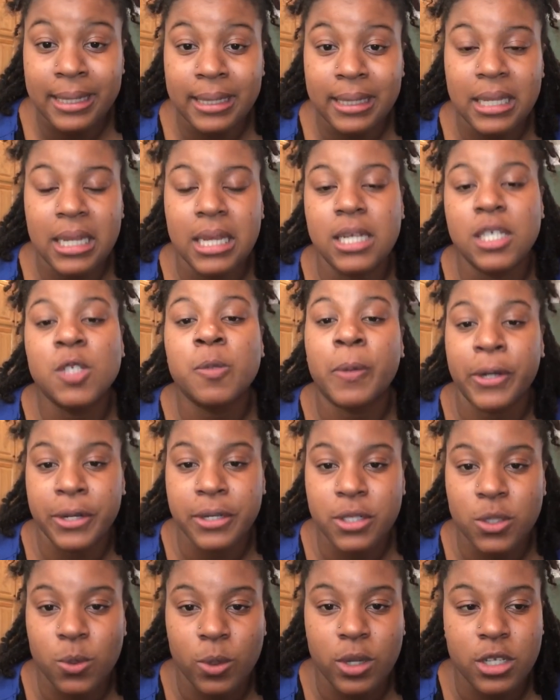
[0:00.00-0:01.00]
the
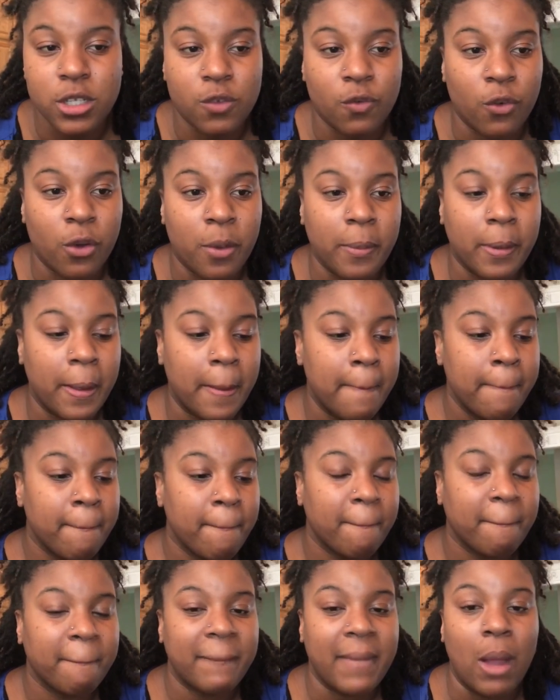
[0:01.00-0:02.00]
experience was for me.
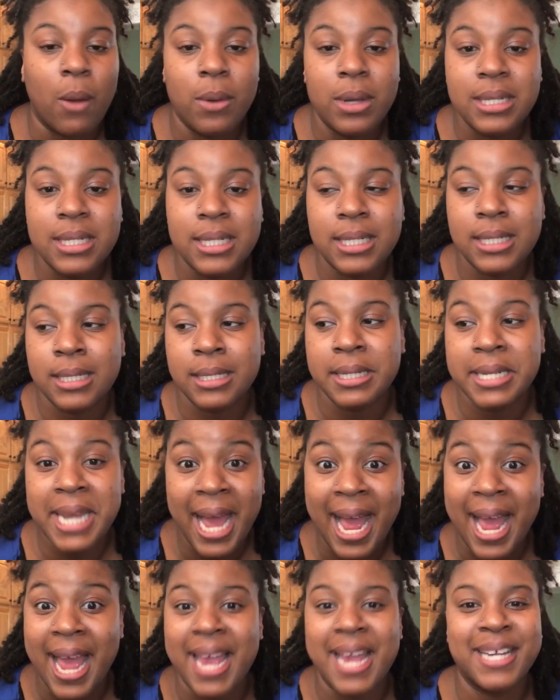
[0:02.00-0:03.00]
I was
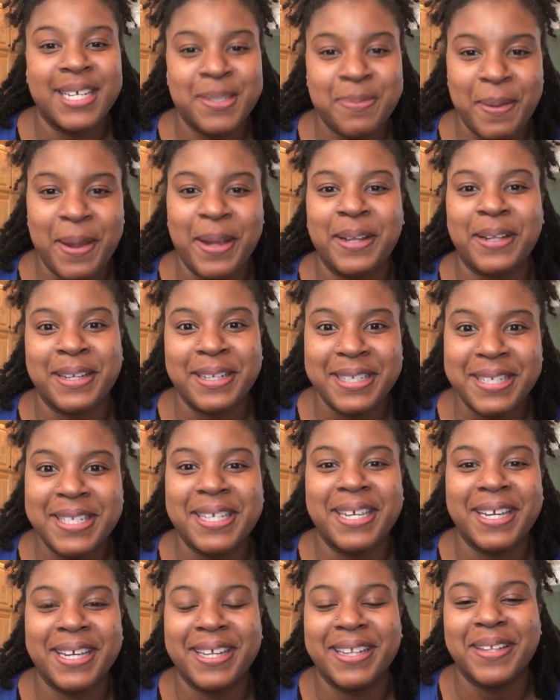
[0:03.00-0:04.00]
not expecting to
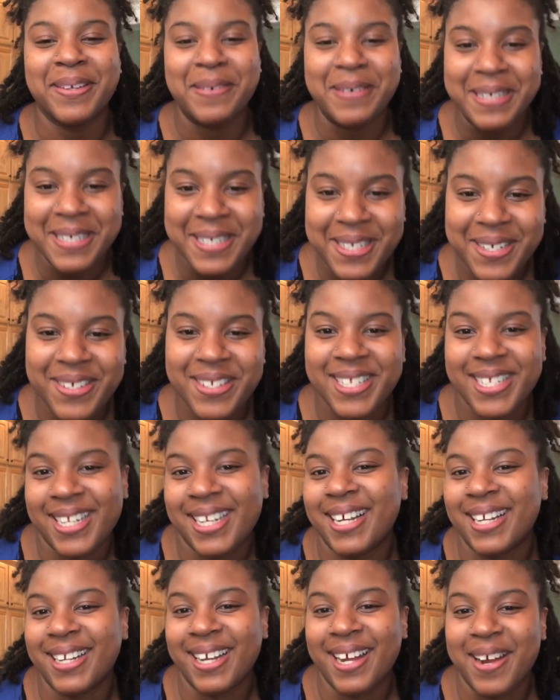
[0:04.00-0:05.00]
get the results that
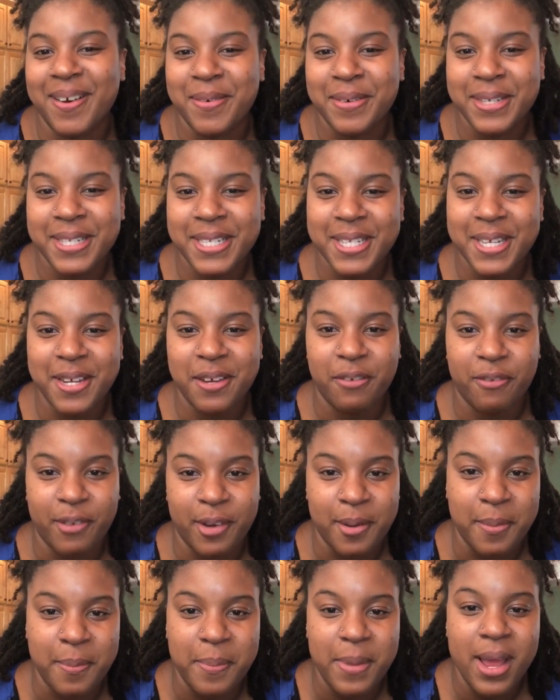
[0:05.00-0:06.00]
I received
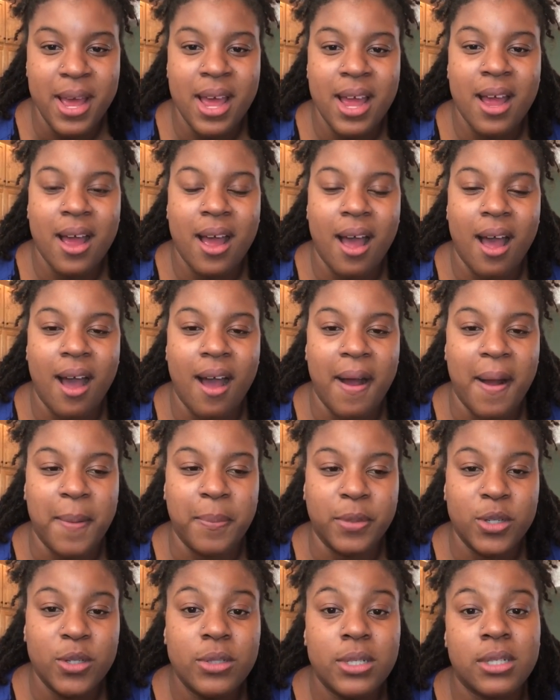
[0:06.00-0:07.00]
from
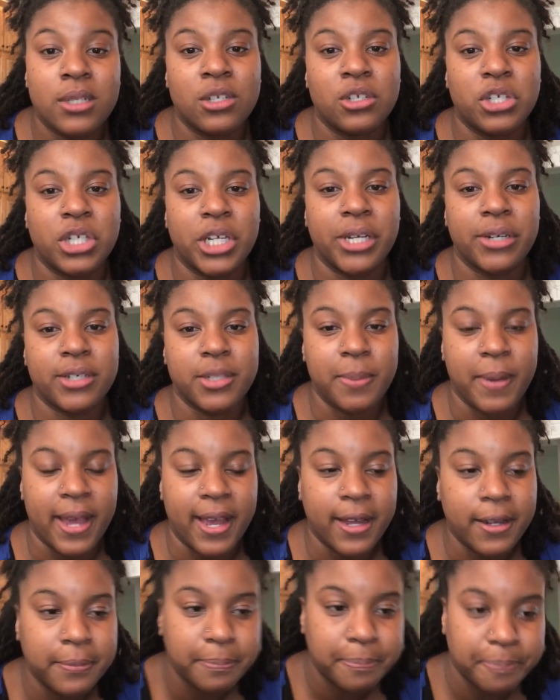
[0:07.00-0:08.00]
using the Cherish
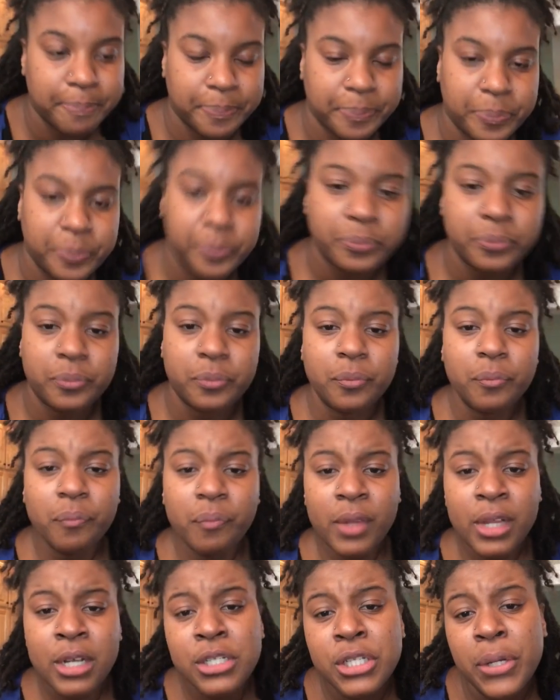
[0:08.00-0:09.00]
pad.
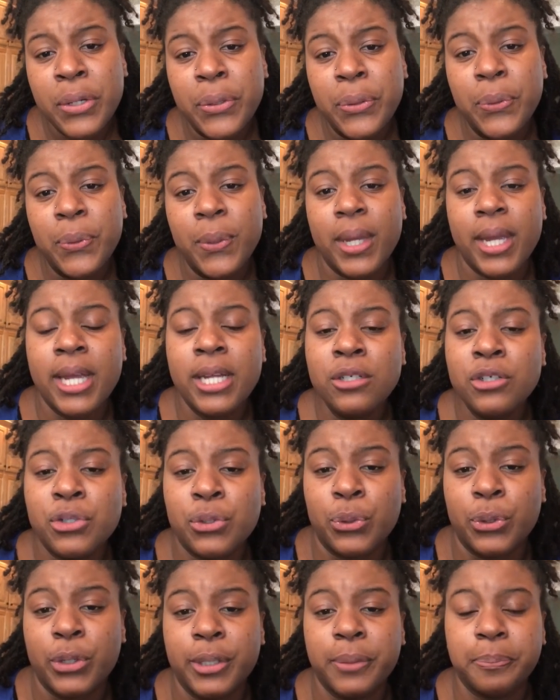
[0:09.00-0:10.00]
So in
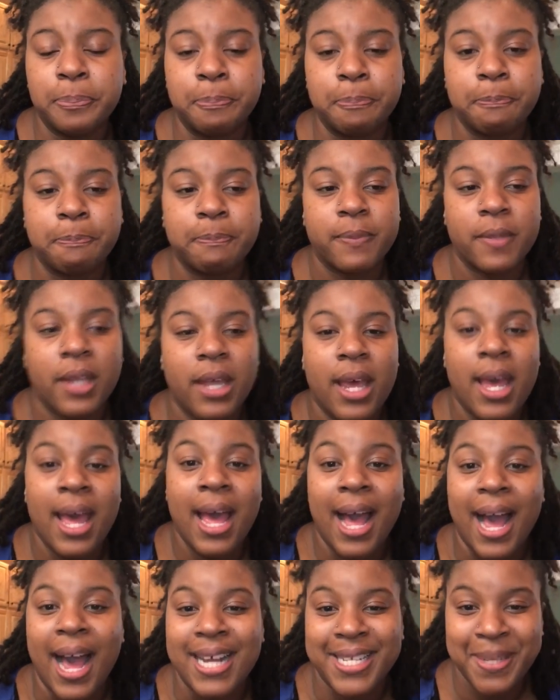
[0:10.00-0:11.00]
short,
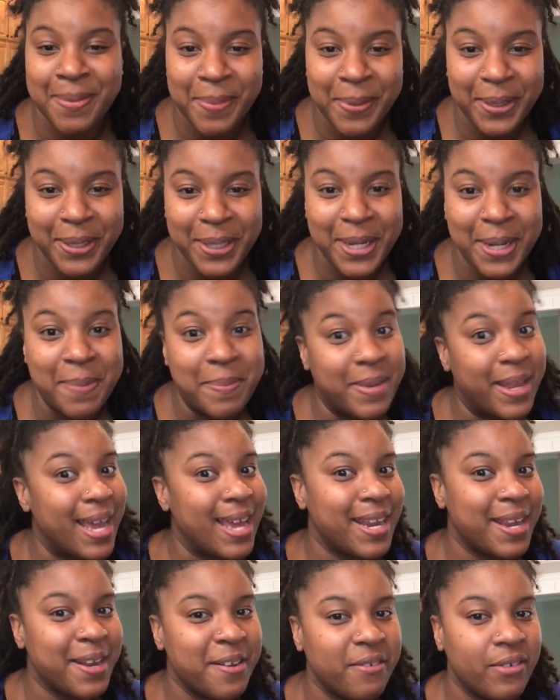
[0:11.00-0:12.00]
I typically am
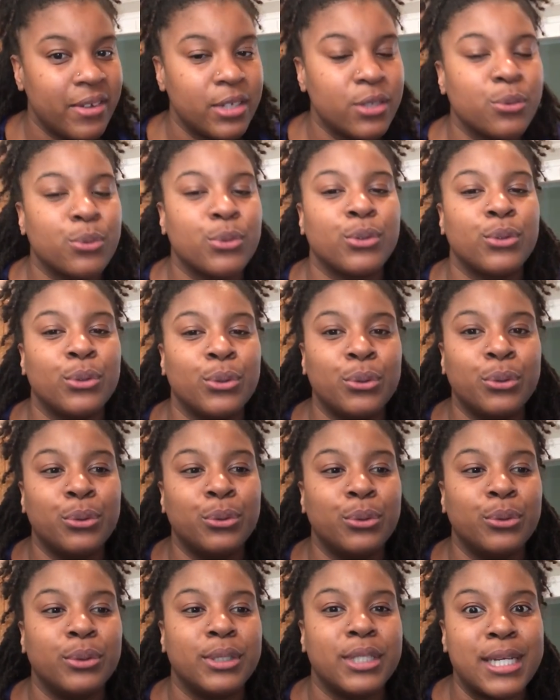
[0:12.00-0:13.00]
that individual
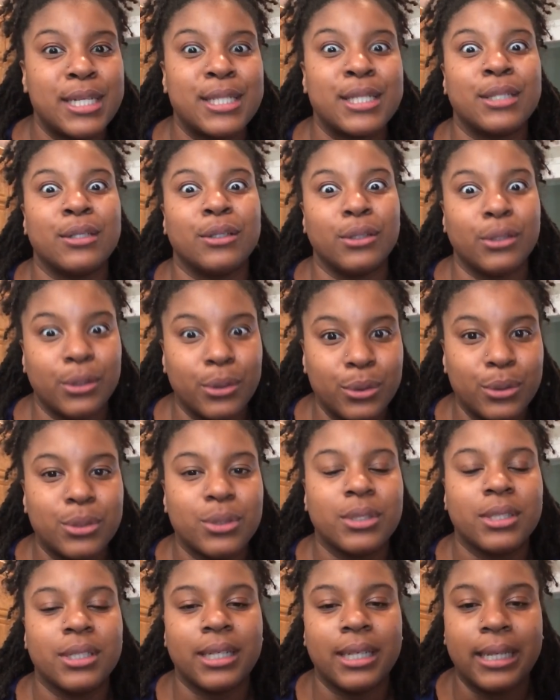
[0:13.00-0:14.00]
who doesn't
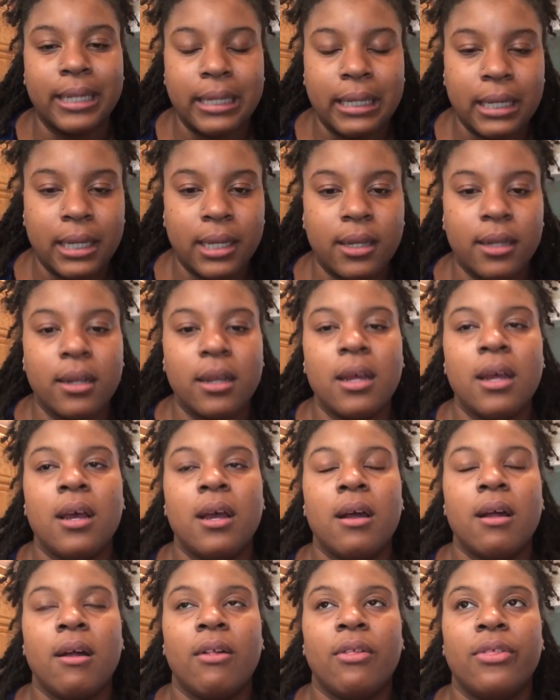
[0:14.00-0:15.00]
usually get
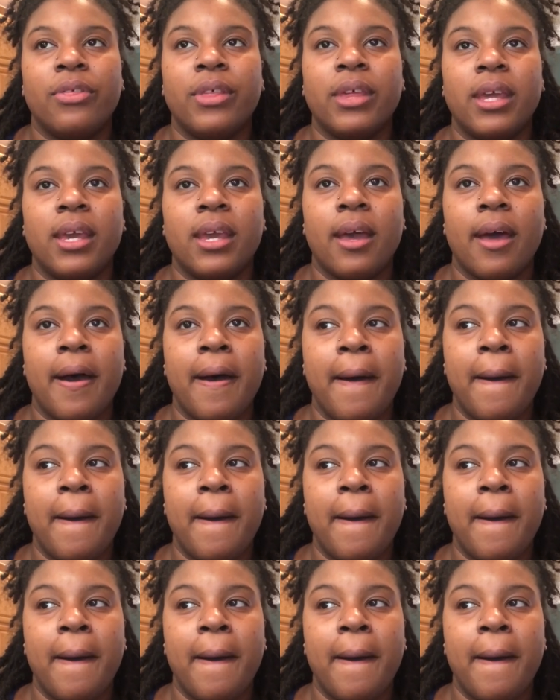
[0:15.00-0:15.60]
the